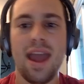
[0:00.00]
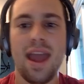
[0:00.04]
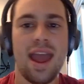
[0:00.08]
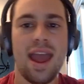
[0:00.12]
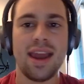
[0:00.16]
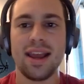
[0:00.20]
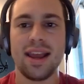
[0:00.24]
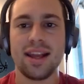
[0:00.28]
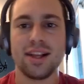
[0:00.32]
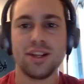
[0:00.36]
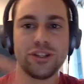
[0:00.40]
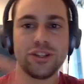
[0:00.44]

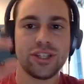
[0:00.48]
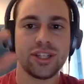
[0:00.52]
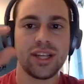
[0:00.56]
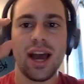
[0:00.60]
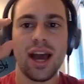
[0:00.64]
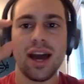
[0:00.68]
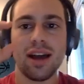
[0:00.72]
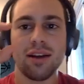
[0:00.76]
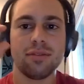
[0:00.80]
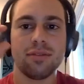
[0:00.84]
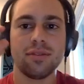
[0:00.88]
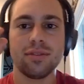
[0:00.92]
and I just
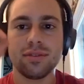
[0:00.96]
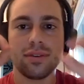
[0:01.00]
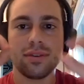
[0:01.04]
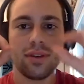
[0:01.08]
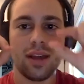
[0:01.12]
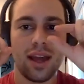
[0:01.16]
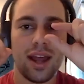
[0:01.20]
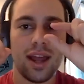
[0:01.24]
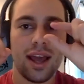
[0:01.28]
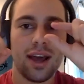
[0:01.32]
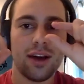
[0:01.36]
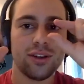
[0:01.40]

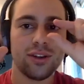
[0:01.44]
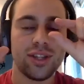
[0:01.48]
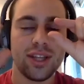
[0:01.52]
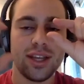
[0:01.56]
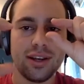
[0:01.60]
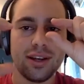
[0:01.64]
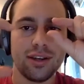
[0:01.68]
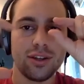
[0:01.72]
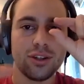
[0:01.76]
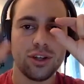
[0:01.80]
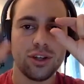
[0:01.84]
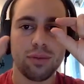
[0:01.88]
held
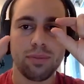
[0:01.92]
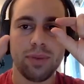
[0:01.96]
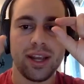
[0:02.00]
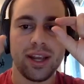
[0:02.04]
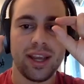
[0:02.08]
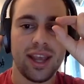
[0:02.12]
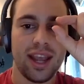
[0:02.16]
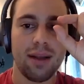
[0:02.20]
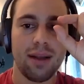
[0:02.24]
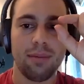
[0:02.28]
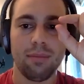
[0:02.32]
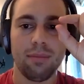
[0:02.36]
it and took my
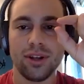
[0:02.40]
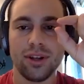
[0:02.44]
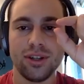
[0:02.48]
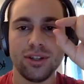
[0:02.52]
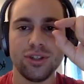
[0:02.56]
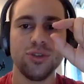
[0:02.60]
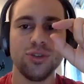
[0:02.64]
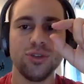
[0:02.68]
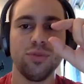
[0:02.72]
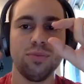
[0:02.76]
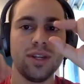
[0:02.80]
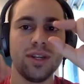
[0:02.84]
camera and
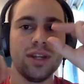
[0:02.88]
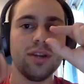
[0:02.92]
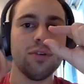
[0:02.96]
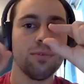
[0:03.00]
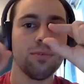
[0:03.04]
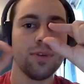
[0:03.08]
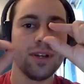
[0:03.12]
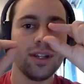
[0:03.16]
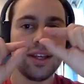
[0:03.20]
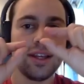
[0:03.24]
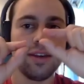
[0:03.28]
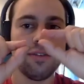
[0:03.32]
zoomed in
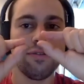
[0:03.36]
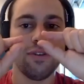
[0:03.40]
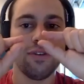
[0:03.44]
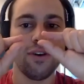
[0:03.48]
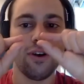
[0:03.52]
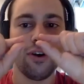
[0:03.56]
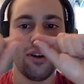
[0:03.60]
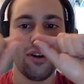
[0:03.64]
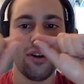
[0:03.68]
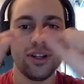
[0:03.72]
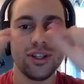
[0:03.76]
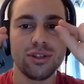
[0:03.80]
really
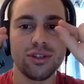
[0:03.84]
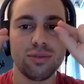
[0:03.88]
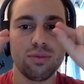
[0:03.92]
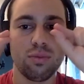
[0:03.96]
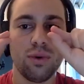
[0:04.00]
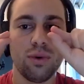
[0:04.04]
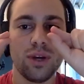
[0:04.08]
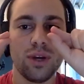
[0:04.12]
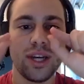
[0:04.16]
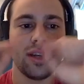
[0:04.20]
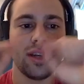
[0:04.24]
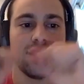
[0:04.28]
far and just
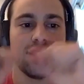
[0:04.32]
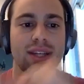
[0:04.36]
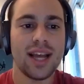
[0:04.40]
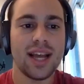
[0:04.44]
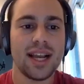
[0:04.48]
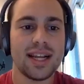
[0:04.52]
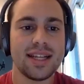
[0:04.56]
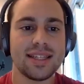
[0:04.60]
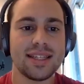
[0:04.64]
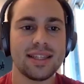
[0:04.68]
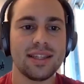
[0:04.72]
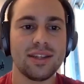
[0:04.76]
one
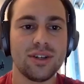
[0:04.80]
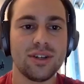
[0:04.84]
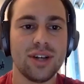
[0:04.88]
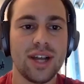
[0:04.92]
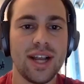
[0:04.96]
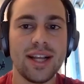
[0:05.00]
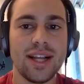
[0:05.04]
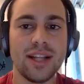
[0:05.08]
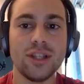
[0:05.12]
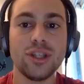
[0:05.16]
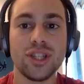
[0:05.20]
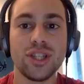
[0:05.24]
nice little
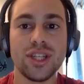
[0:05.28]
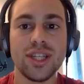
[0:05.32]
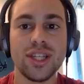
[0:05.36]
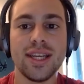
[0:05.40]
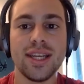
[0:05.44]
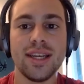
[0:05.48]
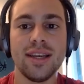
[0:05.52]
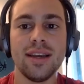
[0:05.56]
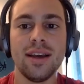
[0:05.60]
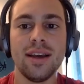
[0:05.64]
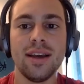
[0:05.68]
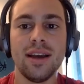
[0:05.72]

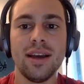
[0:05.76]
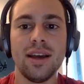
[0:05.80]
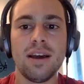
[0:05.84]
HD